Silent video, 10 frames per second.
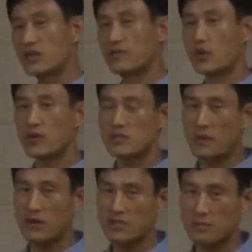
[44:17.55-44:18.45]
of noise
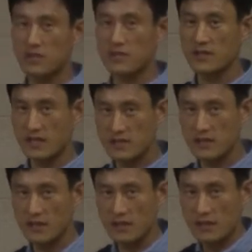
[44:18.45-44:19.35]
power spectral
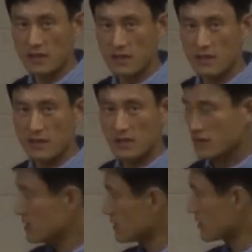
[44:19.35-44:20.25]
density. This is